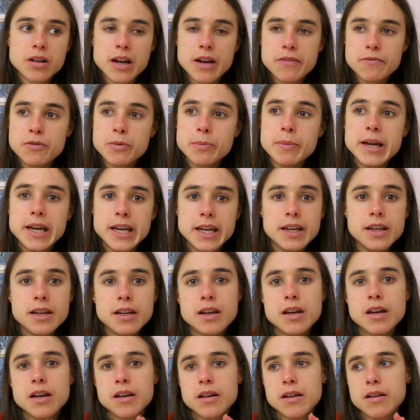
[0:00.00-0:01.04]
And for me,
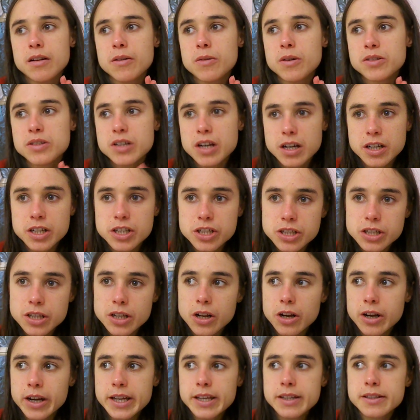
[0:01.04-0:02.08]
Turkish
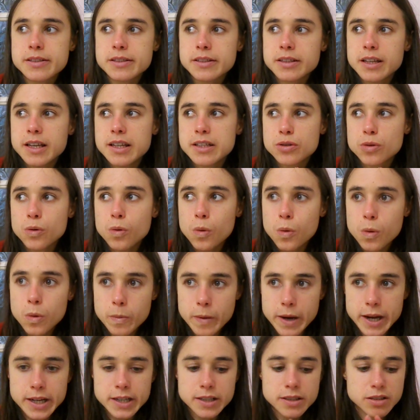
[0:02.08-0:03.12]
Delight is
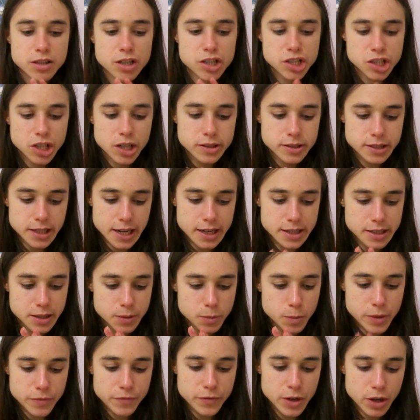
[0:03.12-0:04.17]
always associated
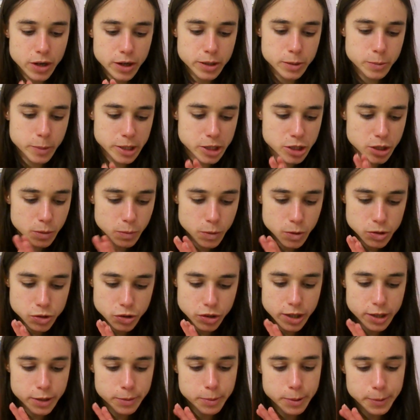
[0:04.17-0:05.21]
with the Lionel Riching
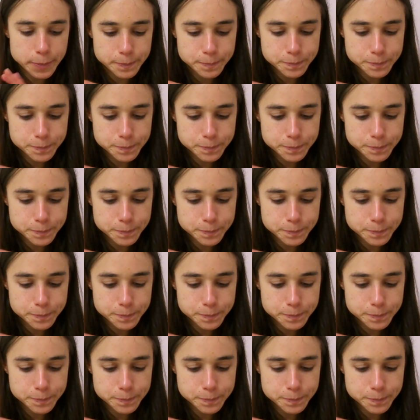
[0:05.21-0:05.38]
Wardrobe.